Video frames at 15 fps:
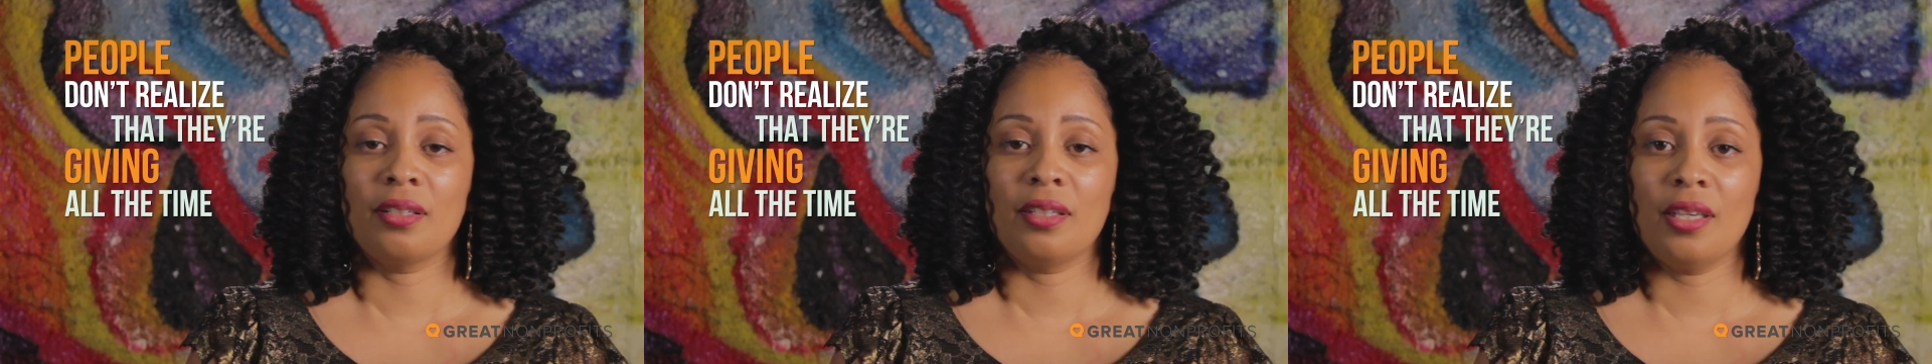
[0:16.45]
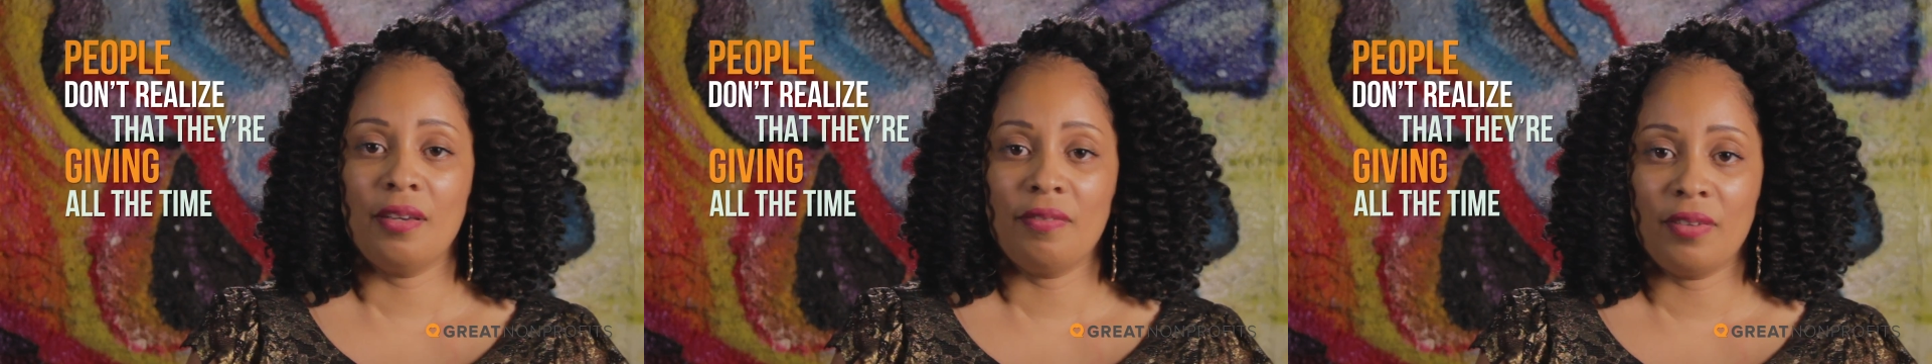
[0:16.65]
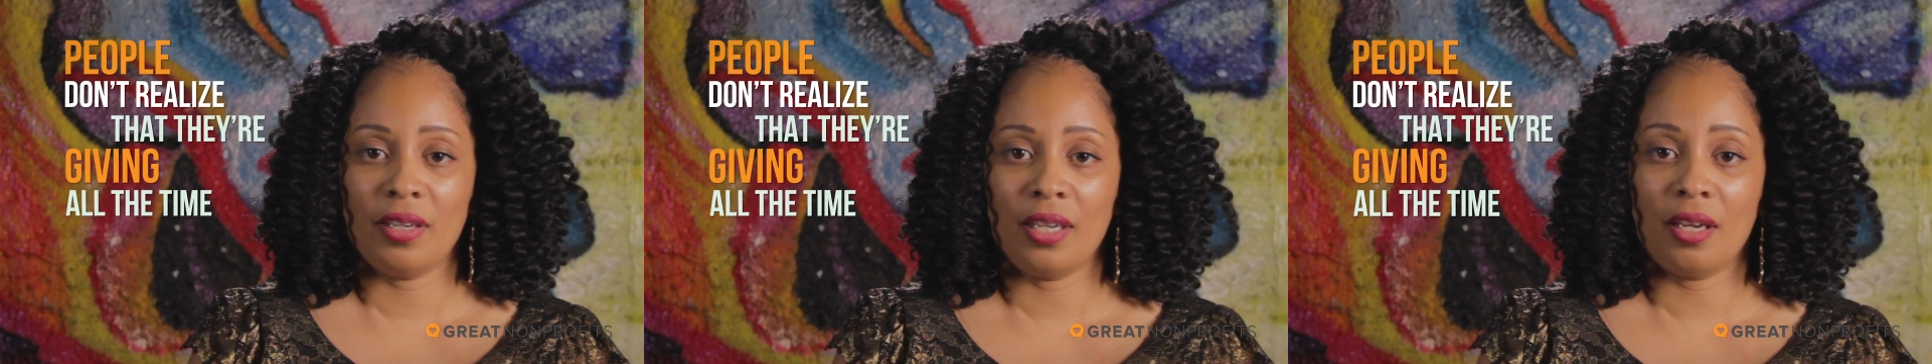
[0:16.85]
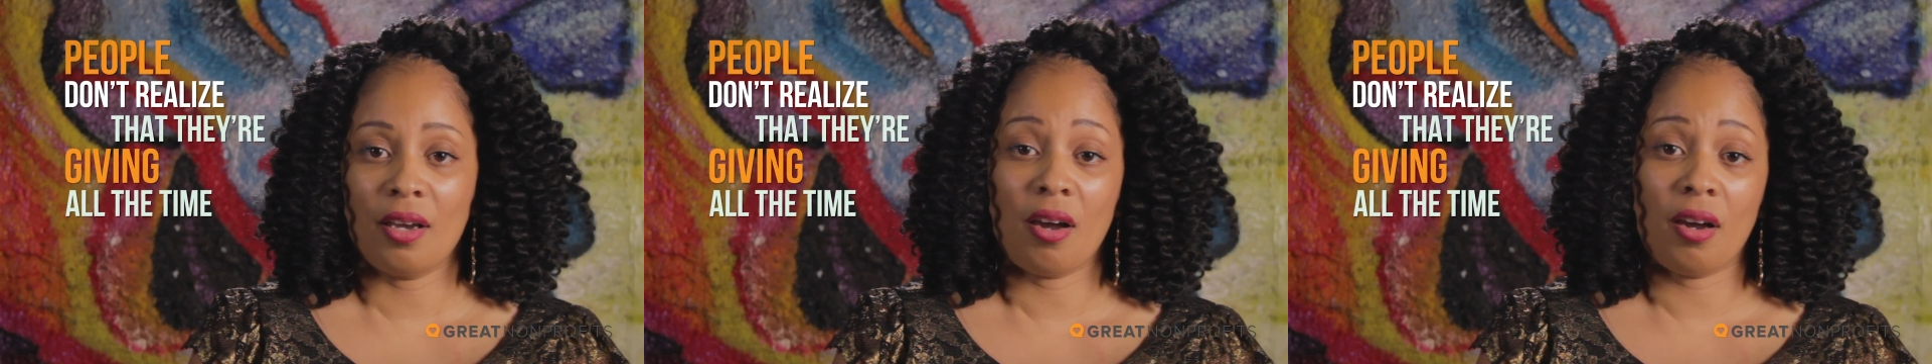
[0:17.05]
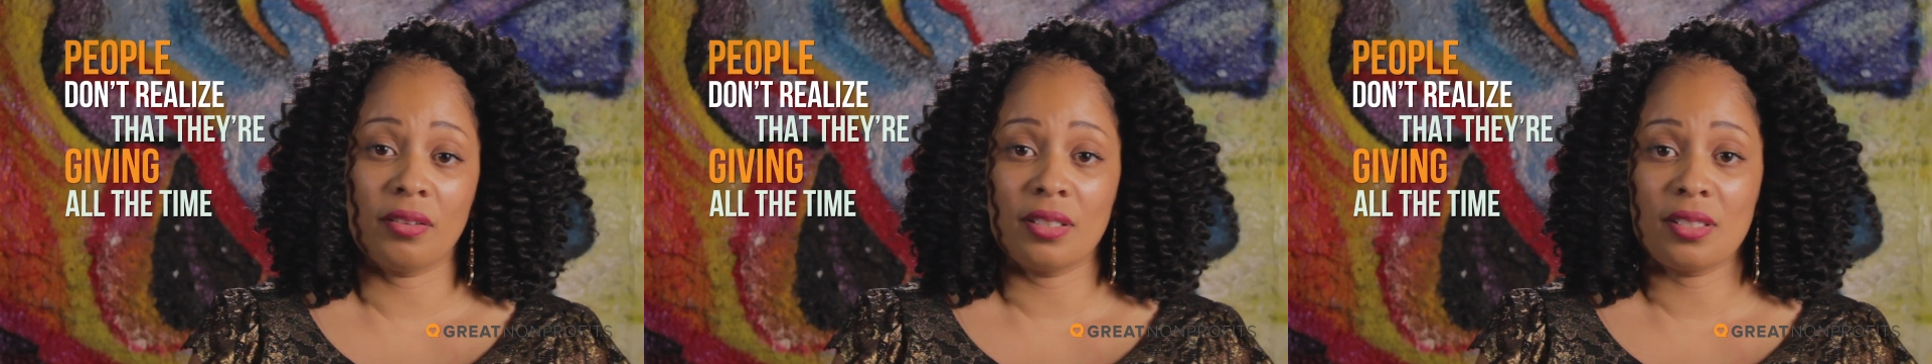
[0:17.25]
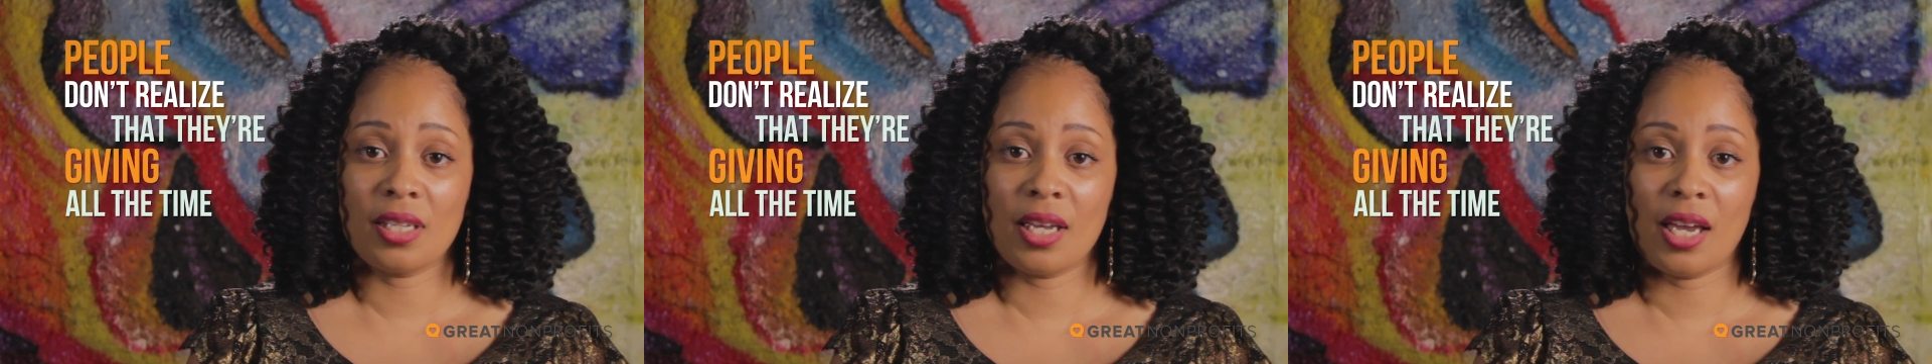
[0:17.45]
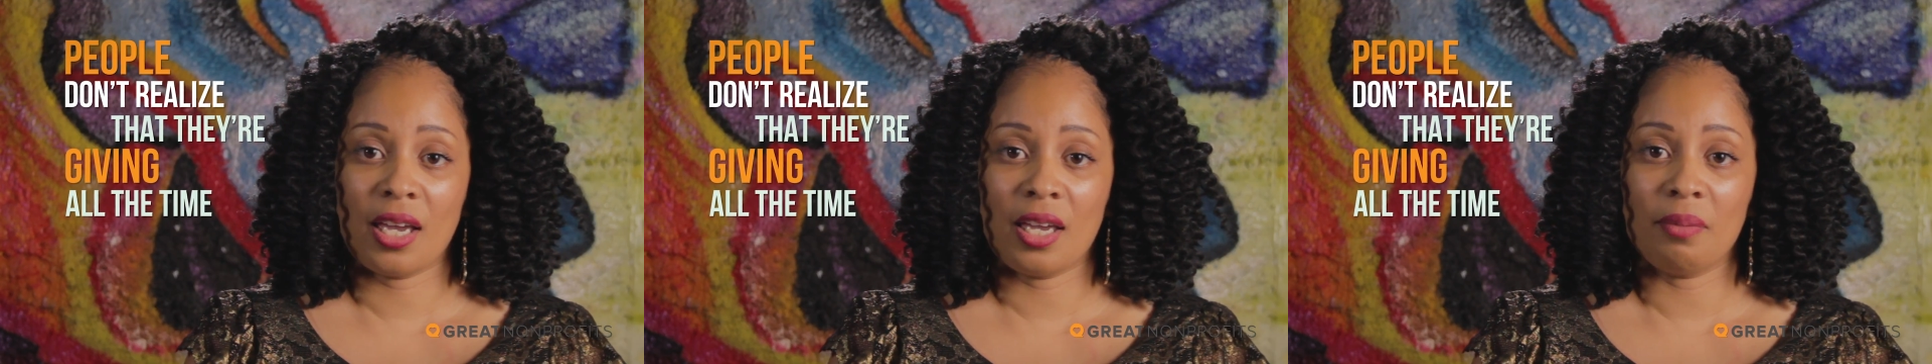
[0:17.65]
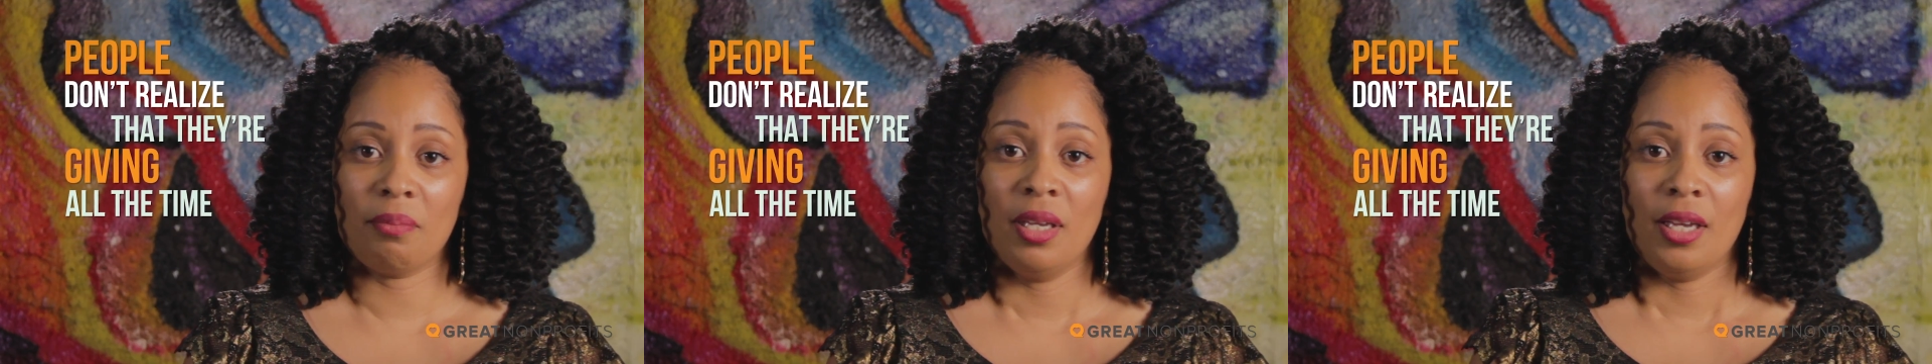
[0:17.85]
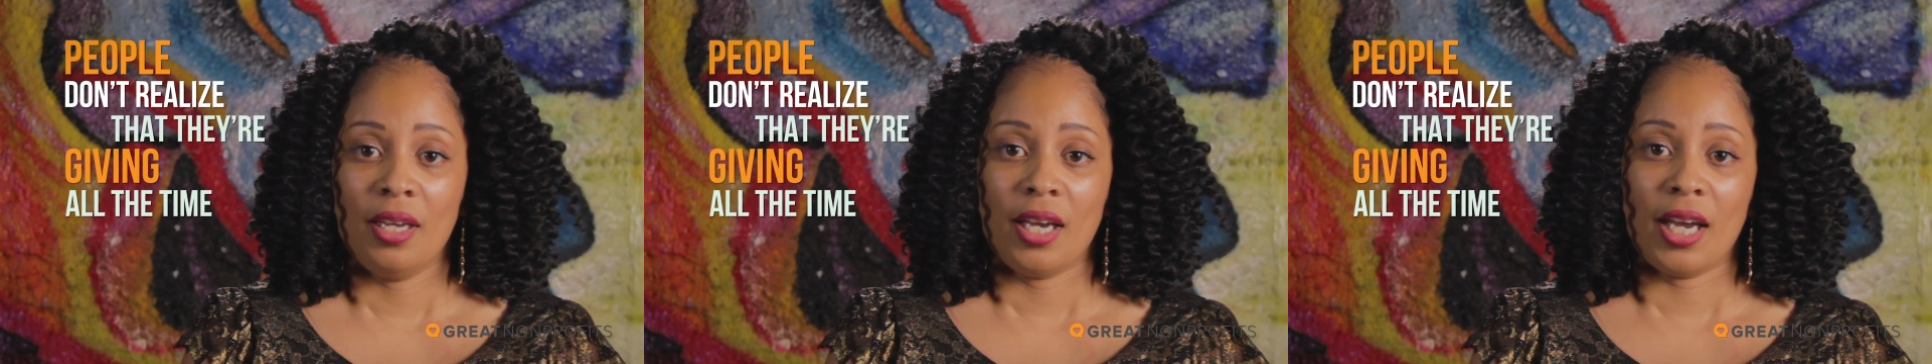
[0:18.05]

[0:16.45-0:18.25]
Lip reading: giving all the time.